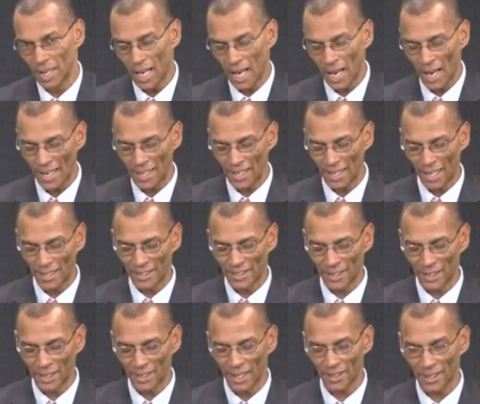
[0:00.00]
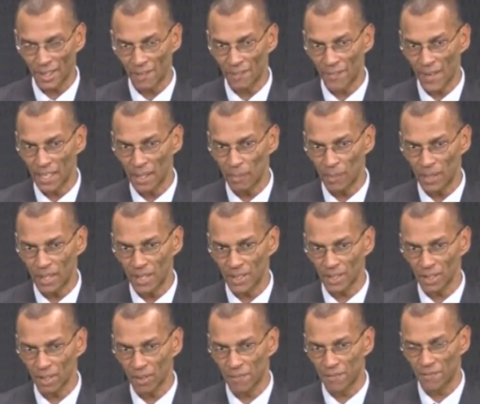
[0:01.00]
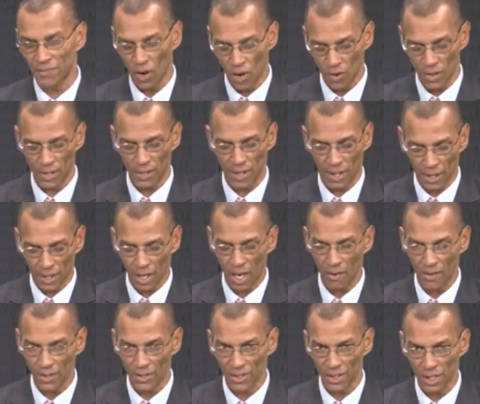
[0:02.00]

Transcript: highlighting that the availability of foreign currency